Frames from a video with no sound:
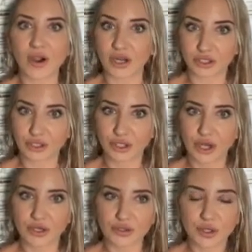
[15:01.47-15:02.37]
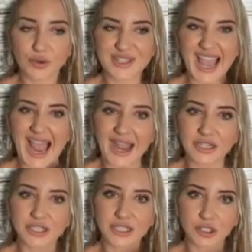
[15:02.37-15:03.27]
no rush. Your soul's
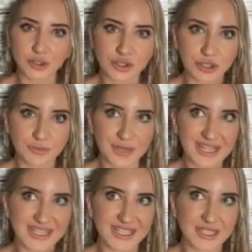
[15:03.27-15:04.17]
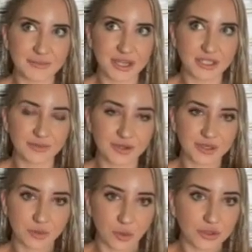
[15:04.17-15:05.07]
actually chosen to be in this dimension because
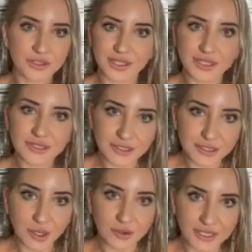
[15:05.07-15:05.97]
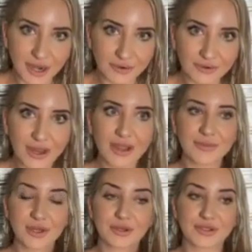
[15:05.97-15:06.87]
it wants things to slow down,
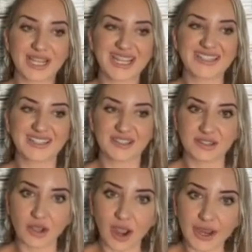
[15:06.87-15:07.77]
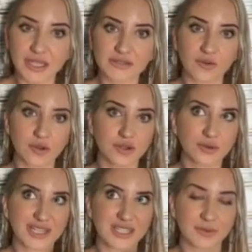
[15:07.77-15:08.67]
because it desires for you
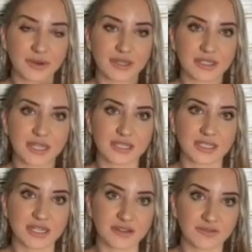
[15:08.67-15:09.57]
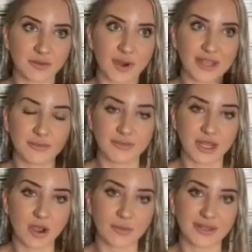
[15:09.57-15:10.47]
to experience things in a different way than
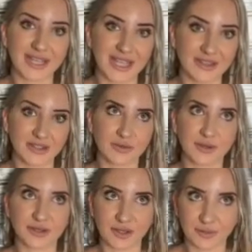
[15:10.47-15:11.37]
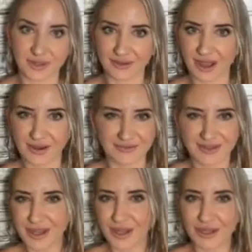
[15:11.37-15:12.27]
being up in the ethers, because up in the cloud
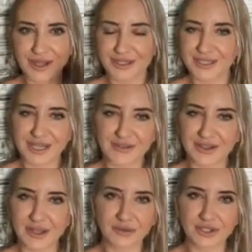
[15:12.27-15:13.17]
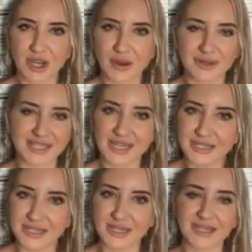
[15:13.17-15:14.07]
you get to see everything all the time. It's
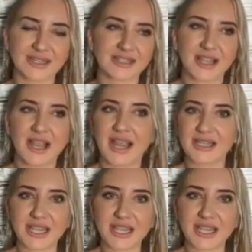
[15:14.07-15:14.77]
easy, it's